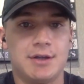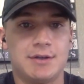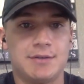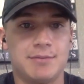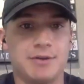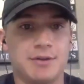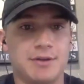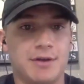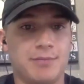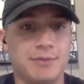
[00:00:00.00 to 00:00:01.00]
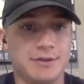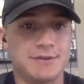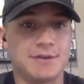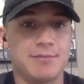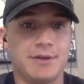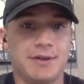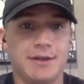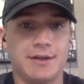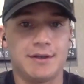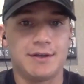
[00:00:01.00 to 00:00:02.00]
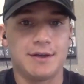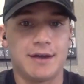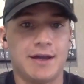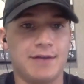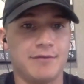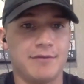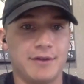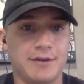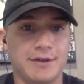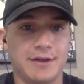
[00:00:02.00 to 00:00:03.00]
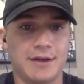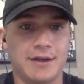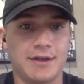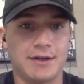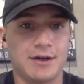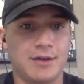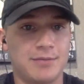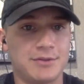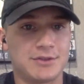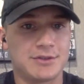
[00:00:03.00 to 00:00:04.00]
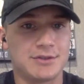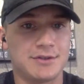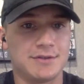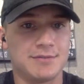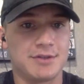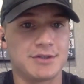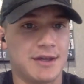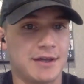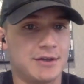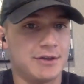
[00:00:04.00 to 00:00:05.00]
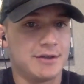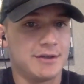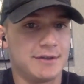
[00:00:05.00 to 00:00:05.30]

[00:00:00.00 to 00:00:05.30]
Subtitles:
help build something, and I hadn't felt like I had accomplished as much as I could